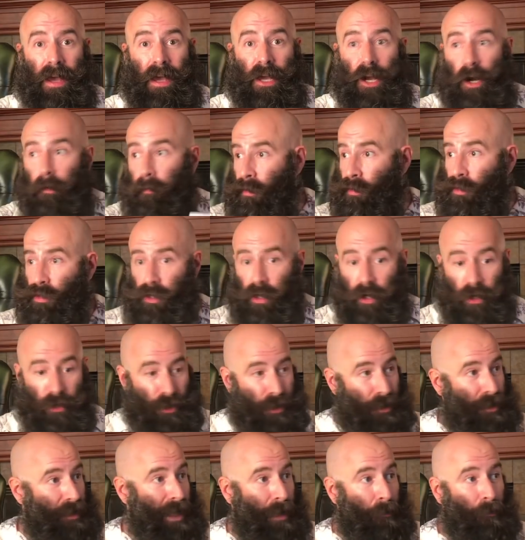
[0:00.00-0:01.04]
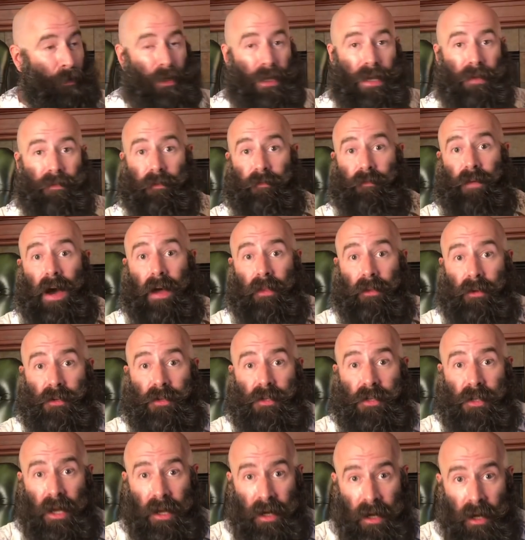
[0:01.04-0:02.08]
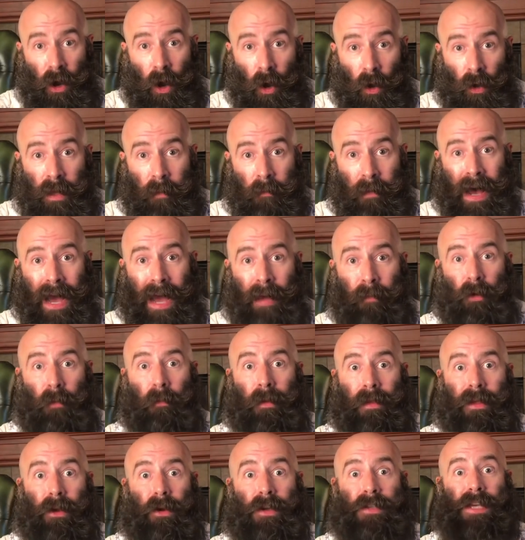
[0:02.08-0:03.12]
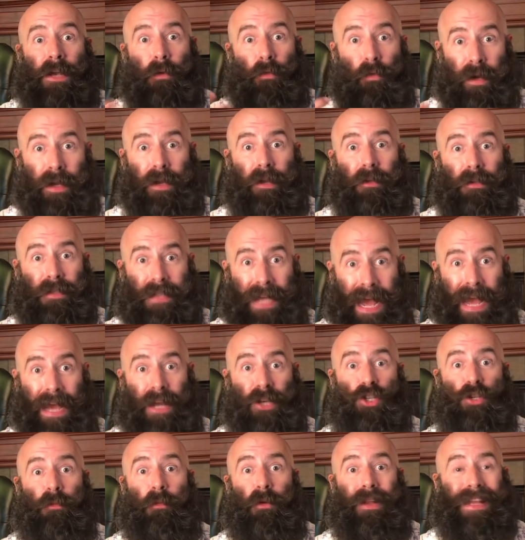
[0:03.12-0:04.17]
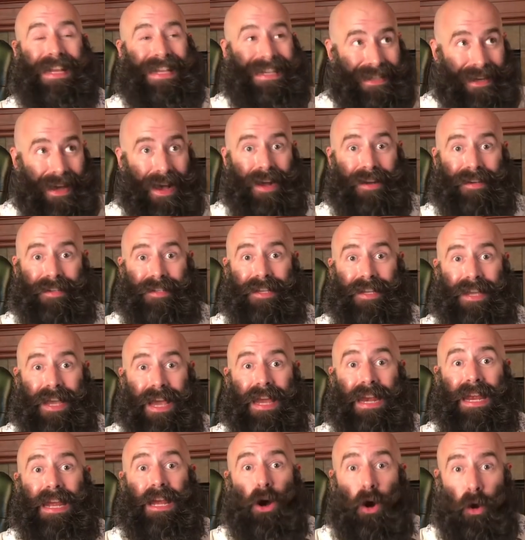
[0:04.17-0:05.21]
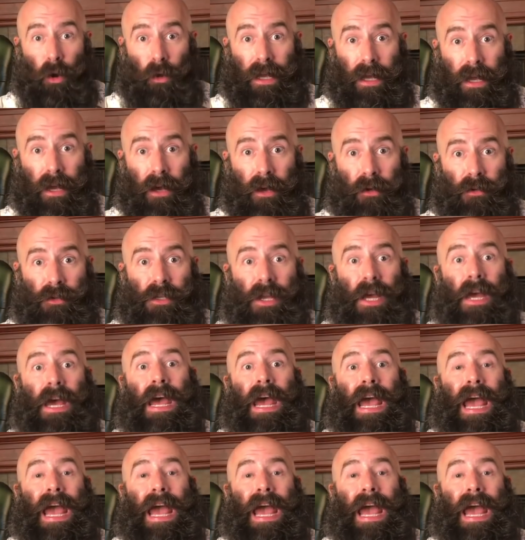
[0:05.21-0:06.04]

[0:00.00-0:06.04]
You know, most churches, they believe in Father, Son, and Holy Bible, but there is a real, tangible, intoxicating Holy Ghost.